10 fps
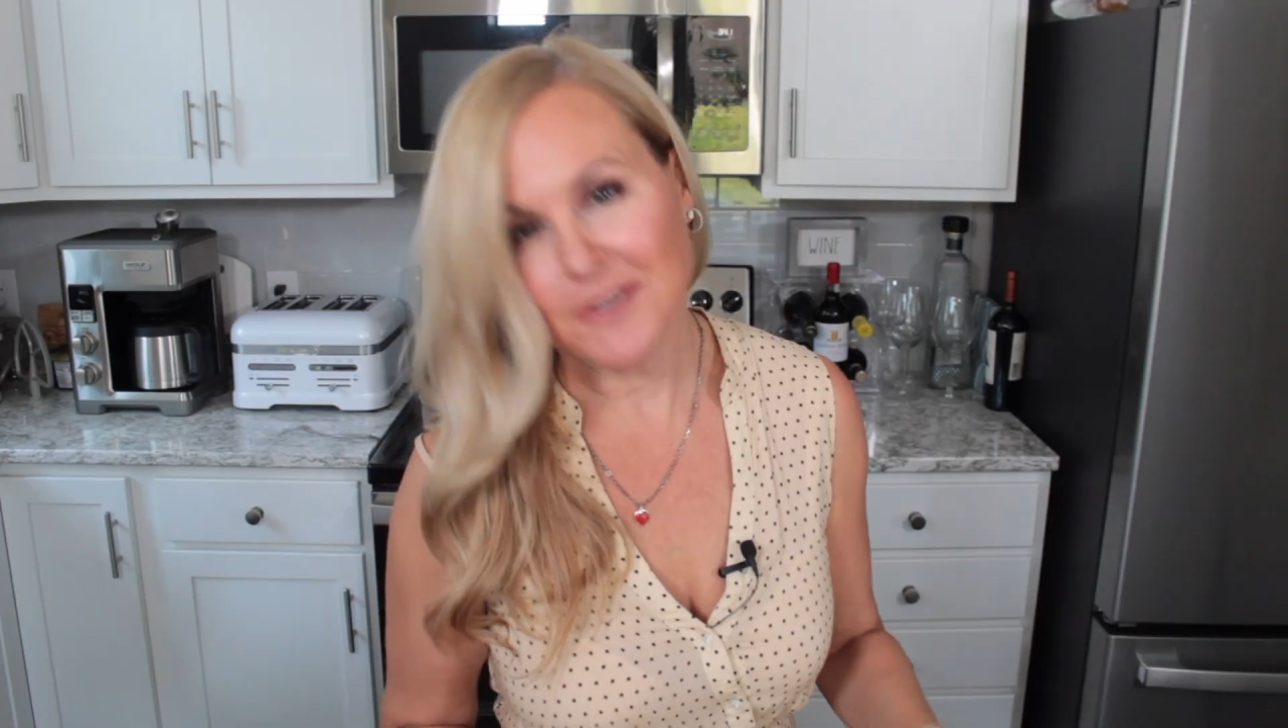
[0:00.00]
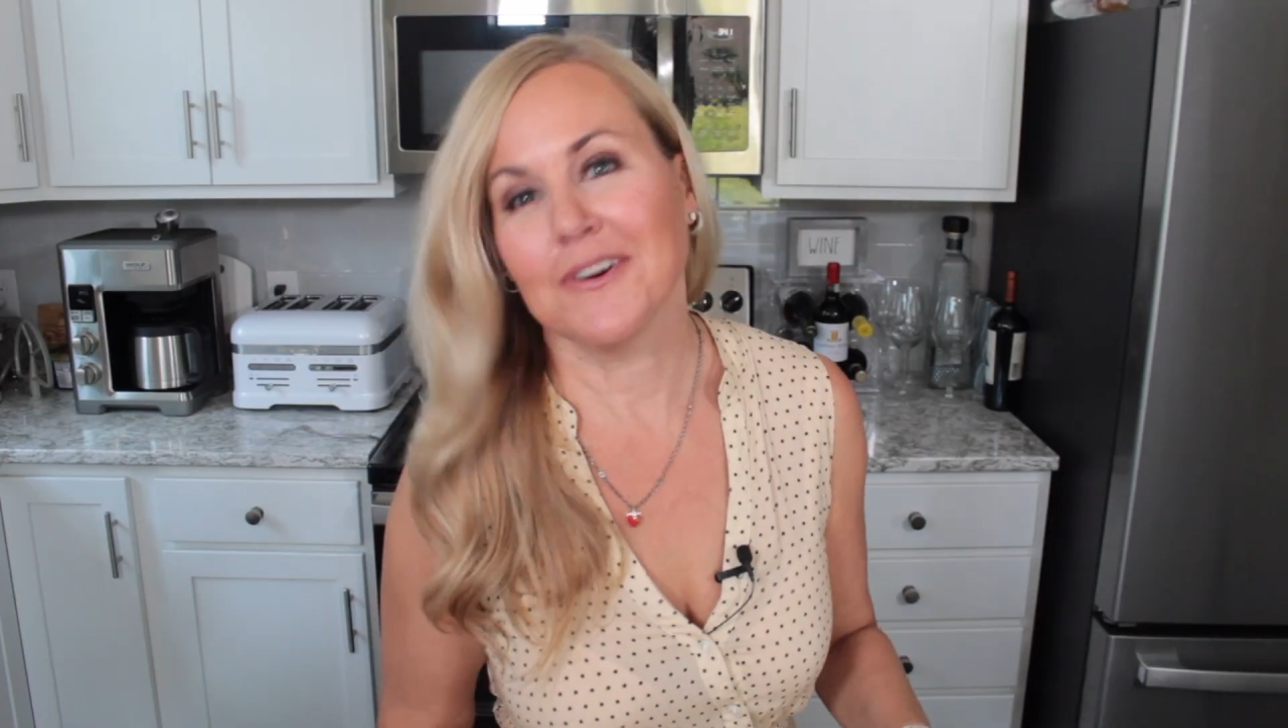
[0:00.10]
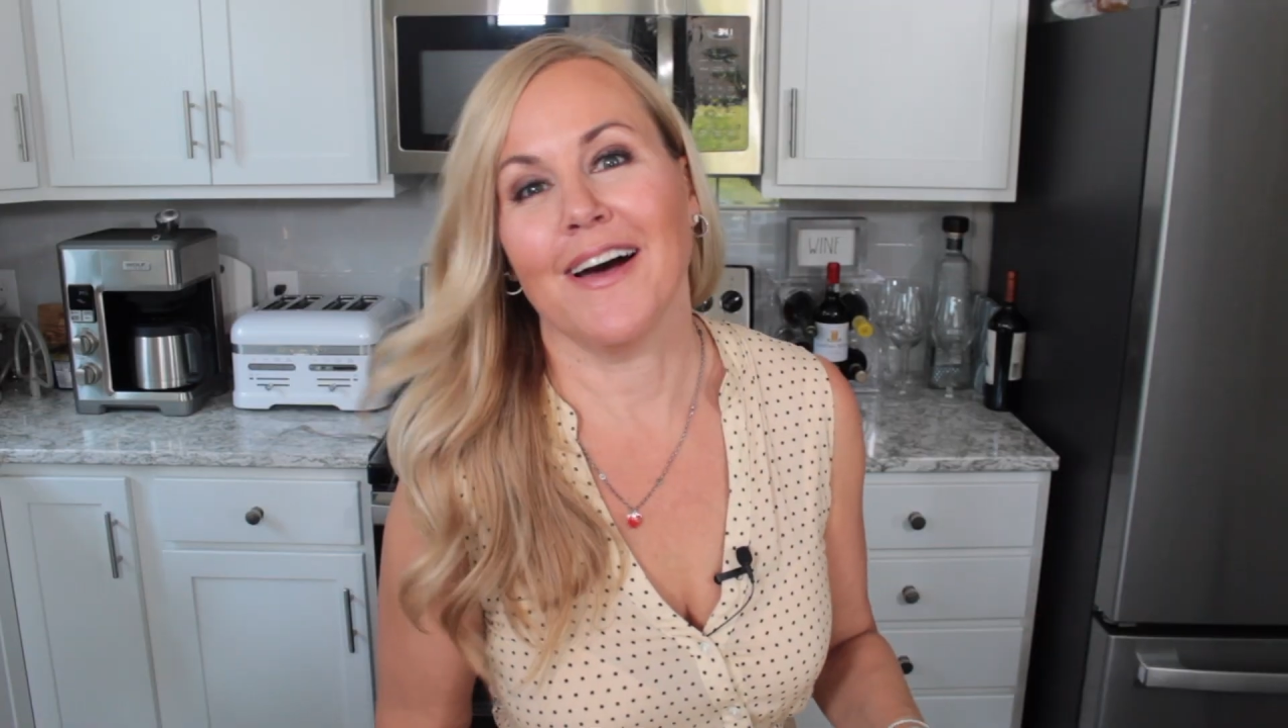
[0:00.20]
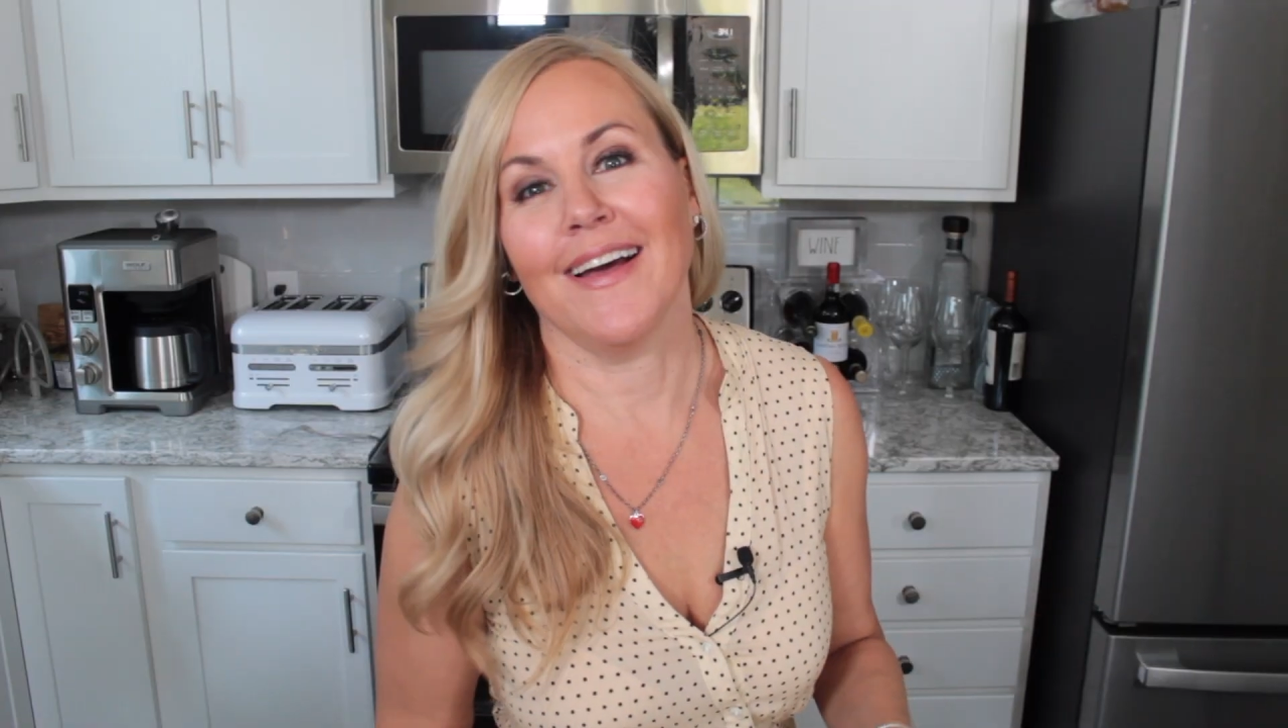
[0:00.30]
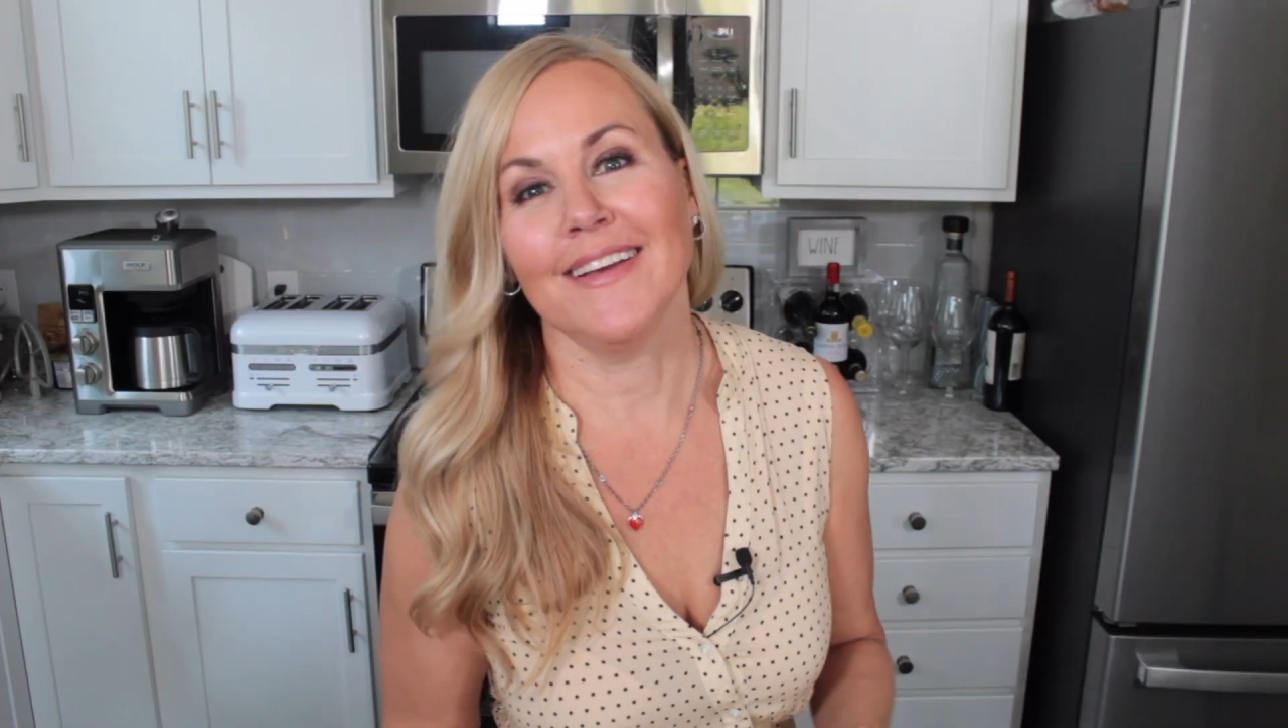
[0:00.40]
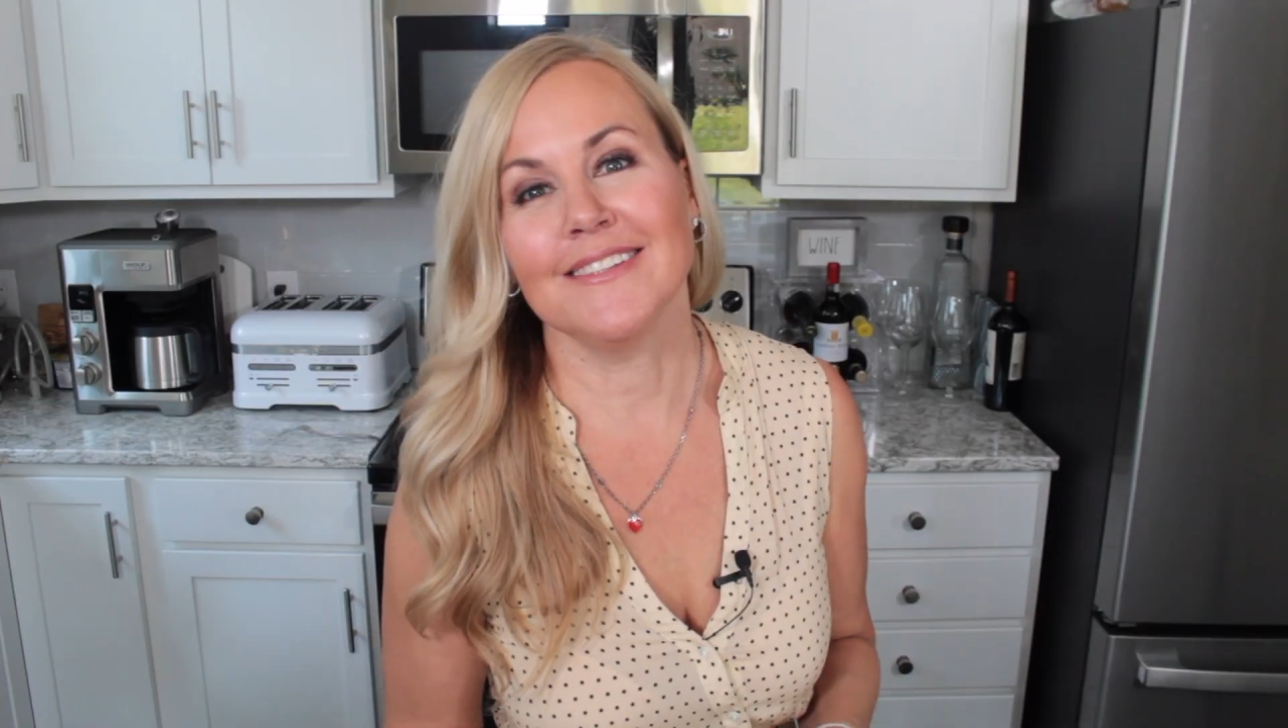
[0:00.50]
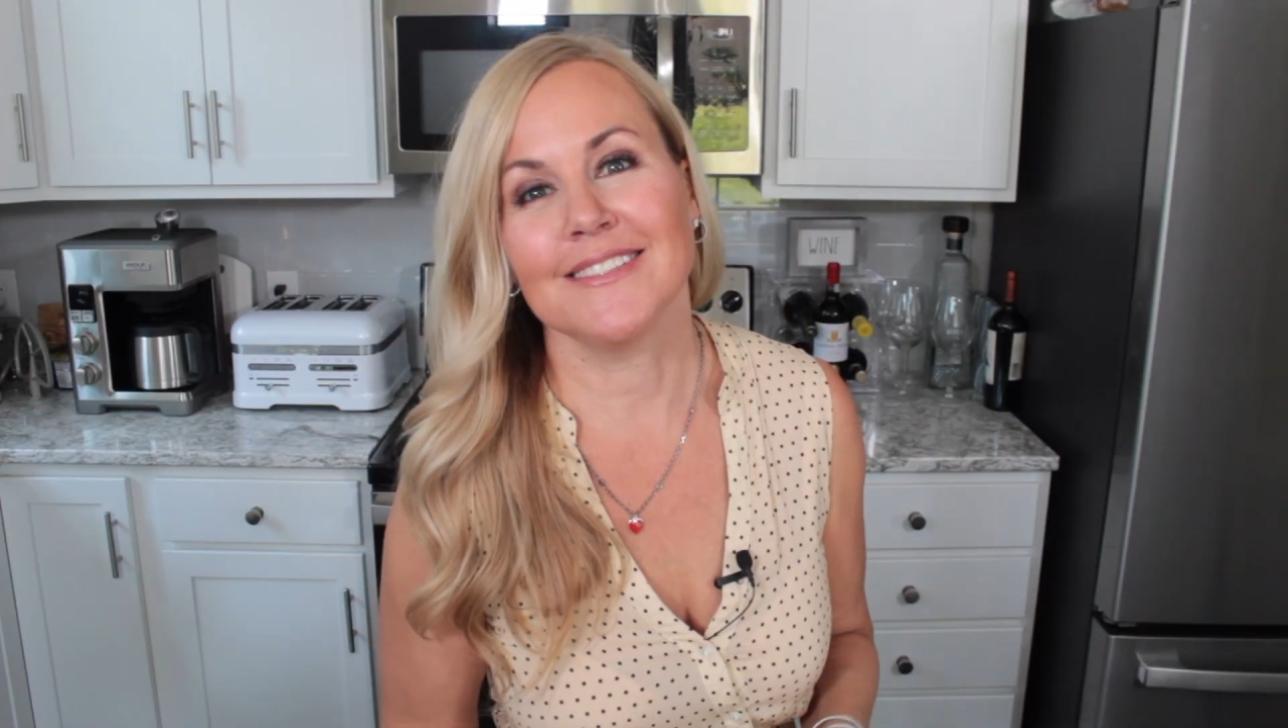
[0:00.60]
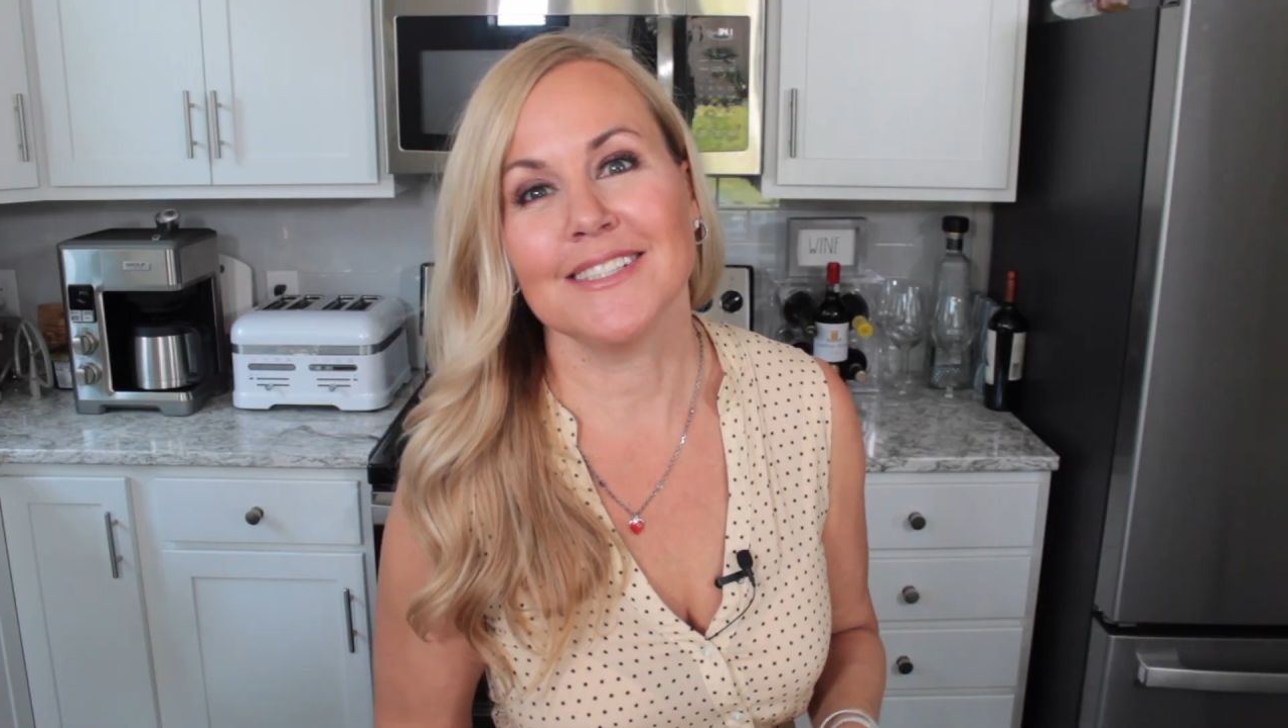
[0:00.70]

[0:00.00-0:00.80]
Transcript: you guys?